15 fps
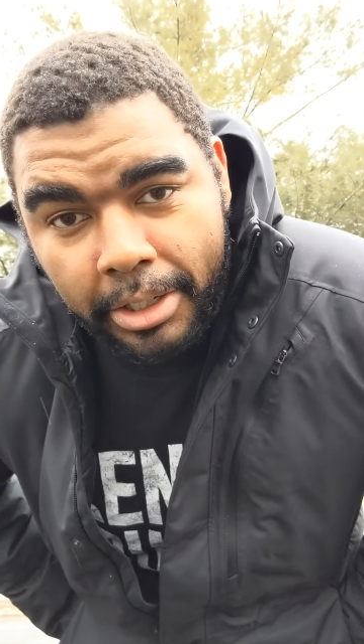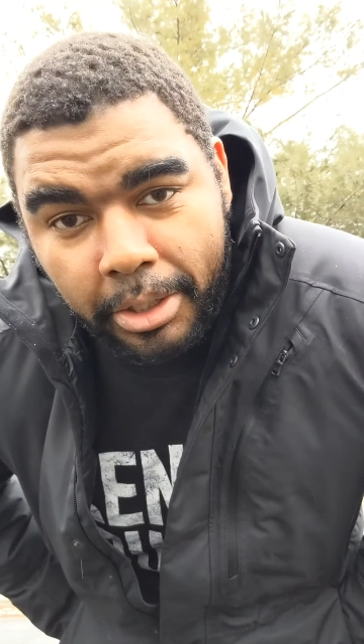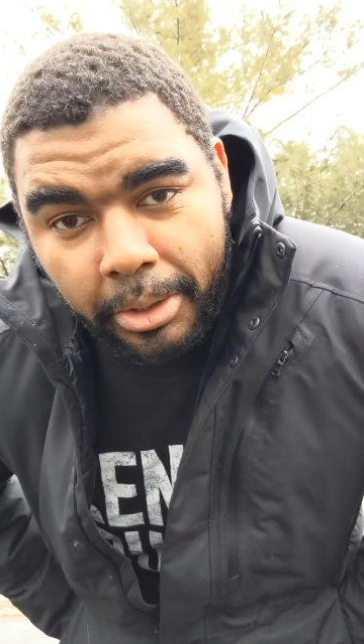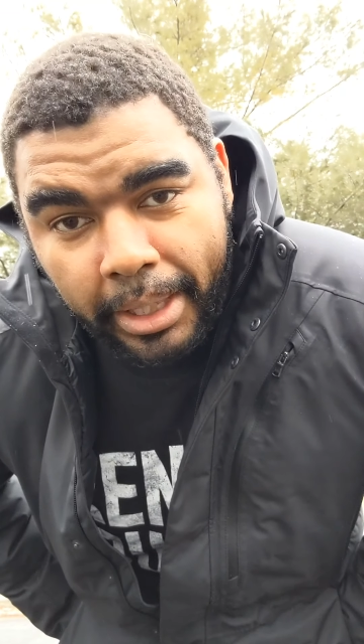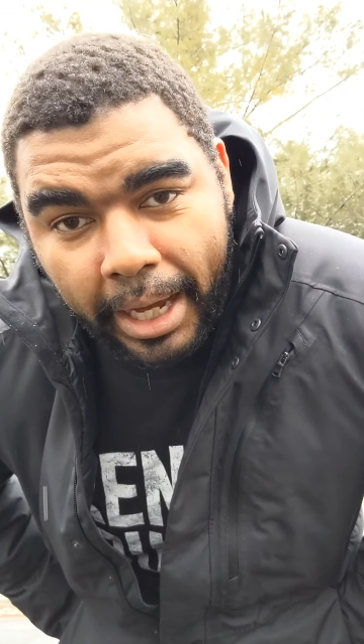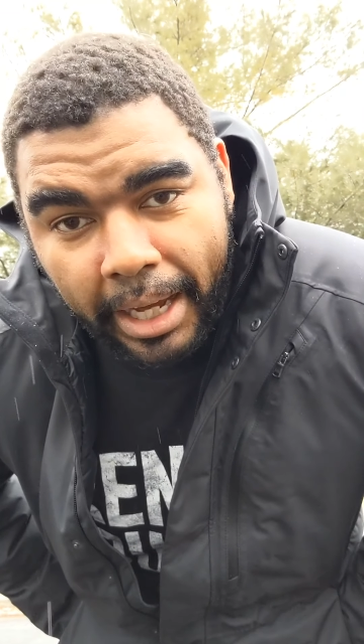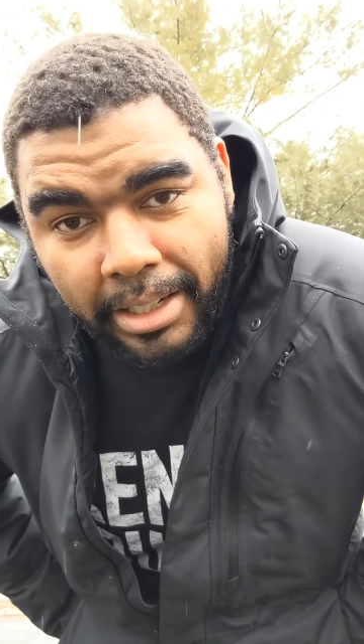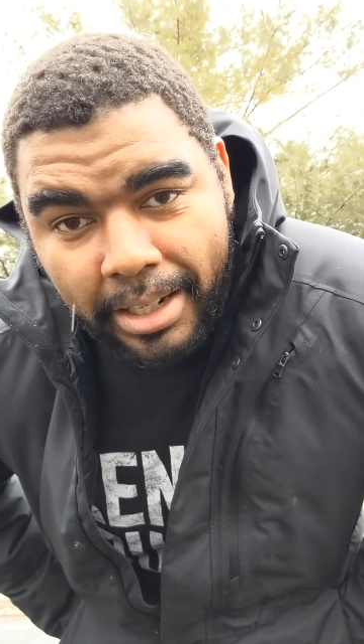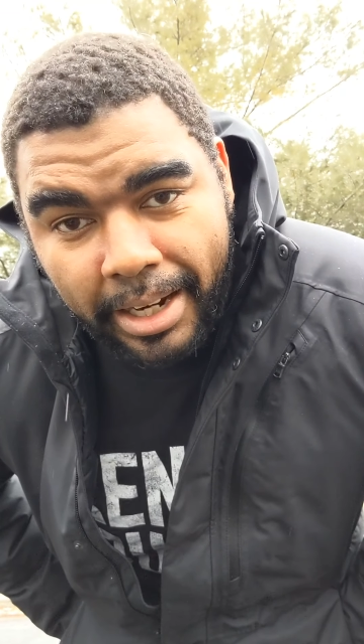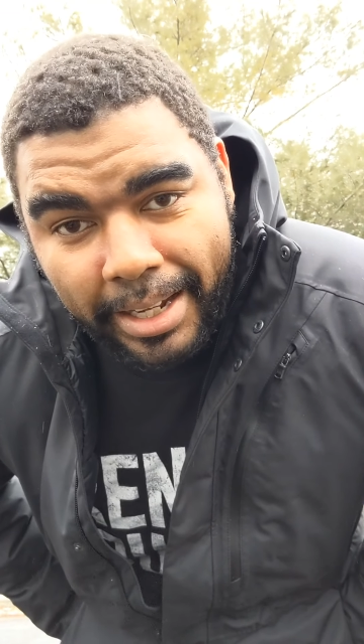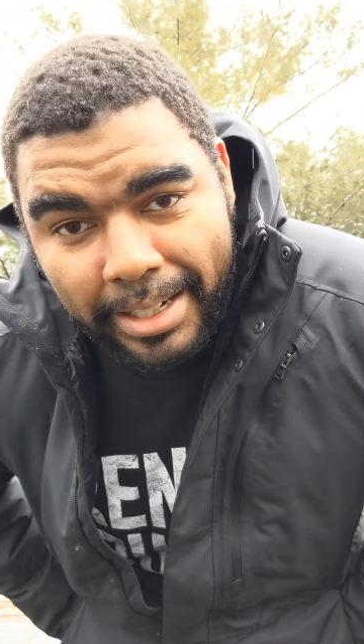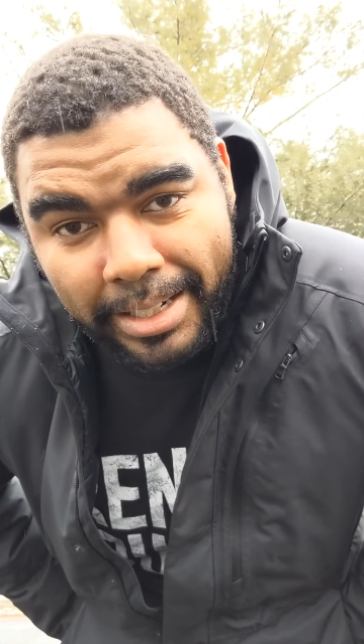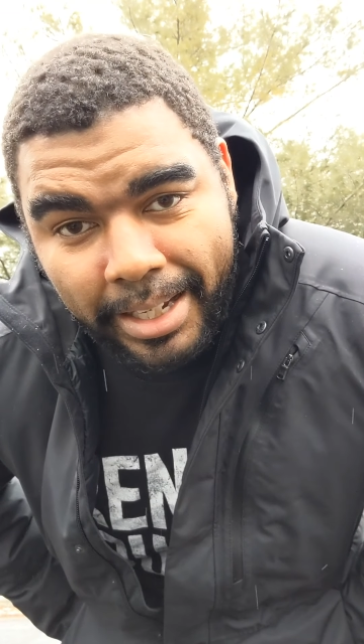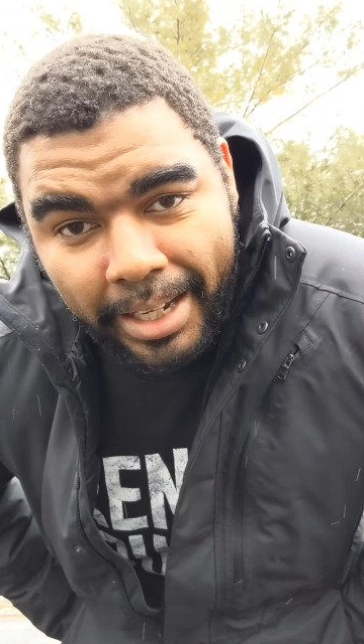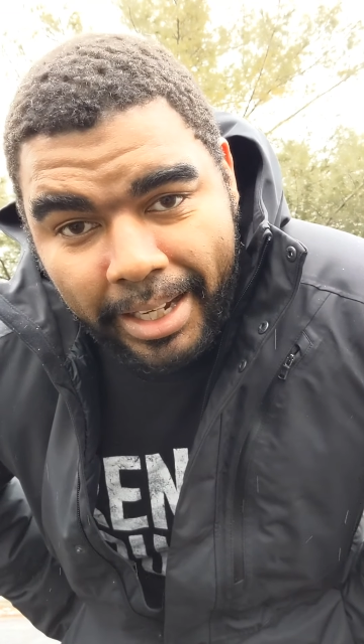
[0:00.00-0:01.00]

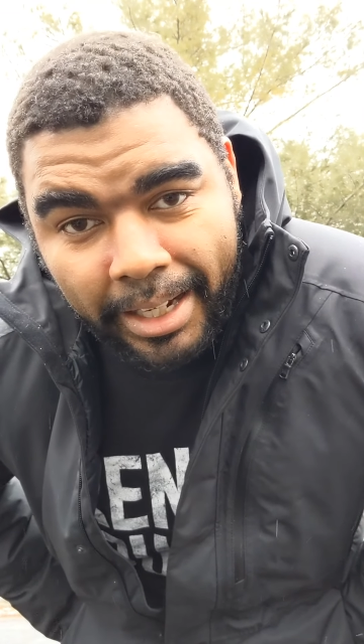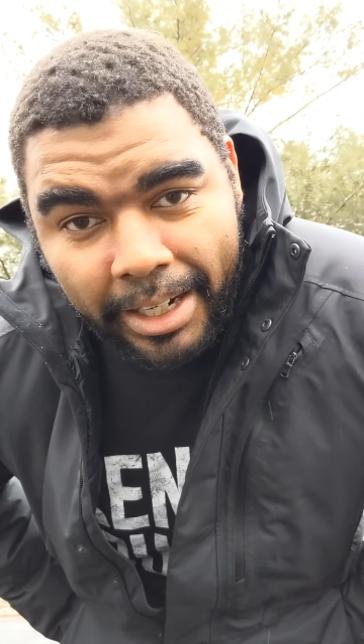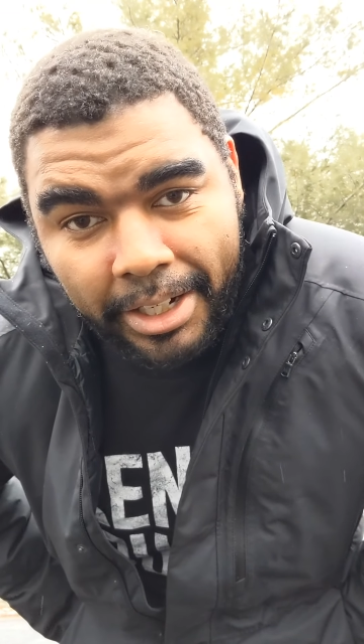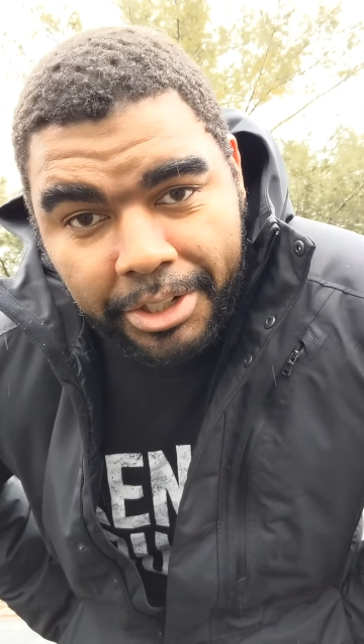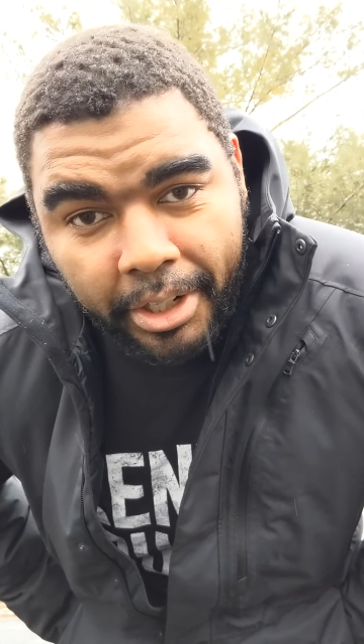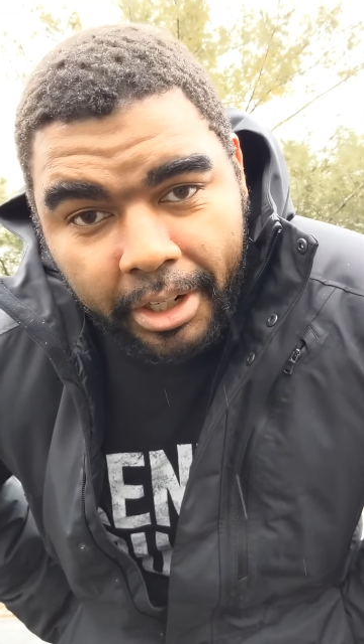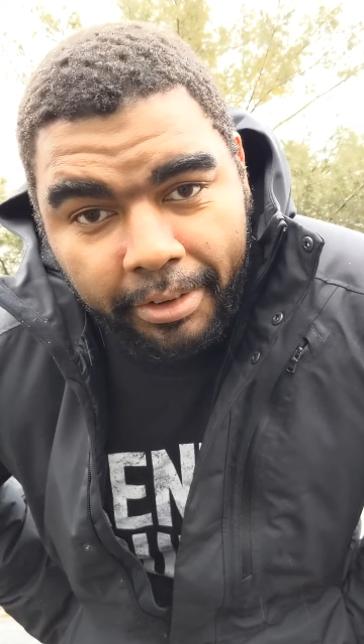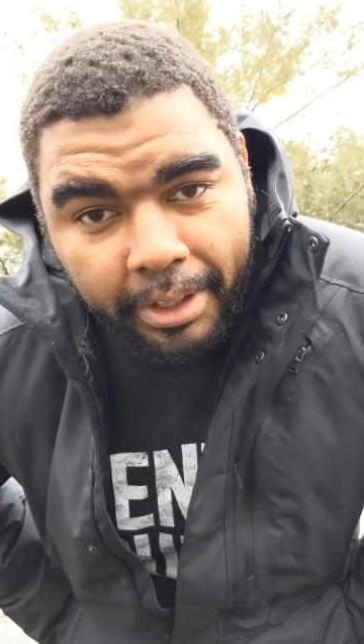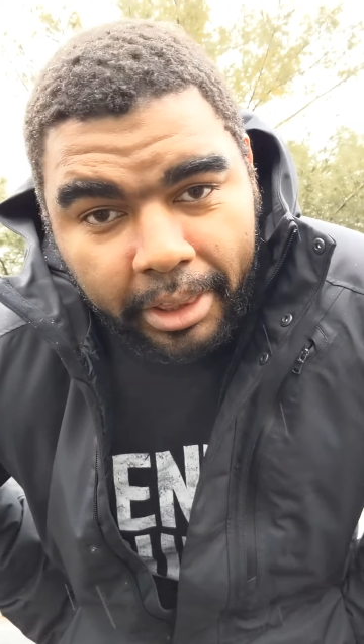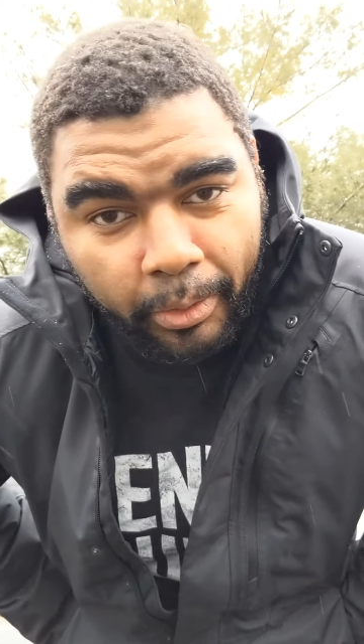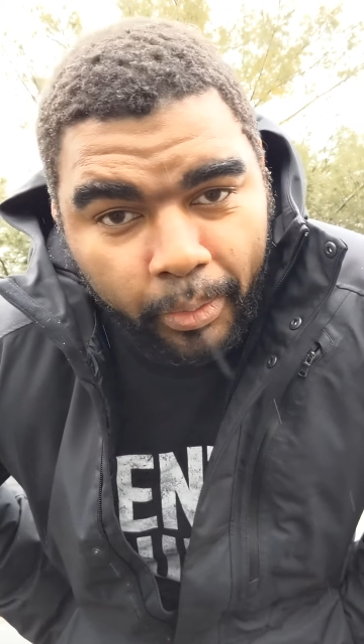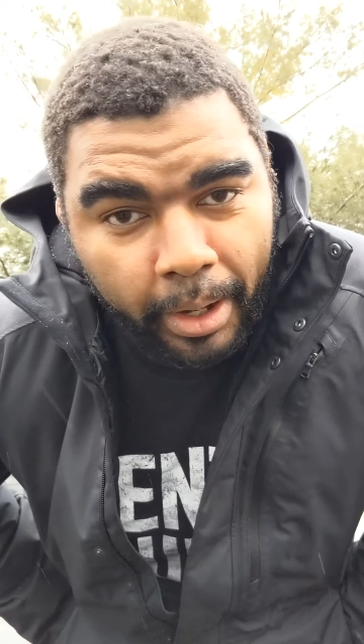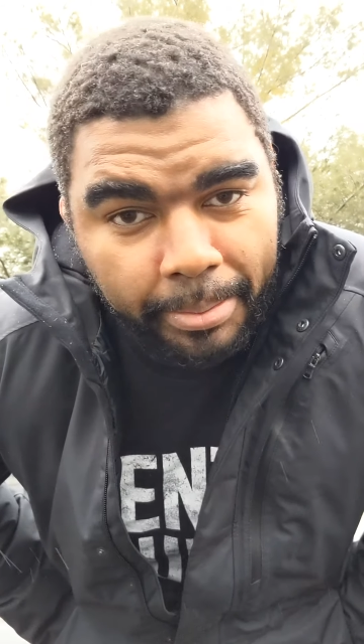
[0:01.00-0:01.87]
2019, it should have hit the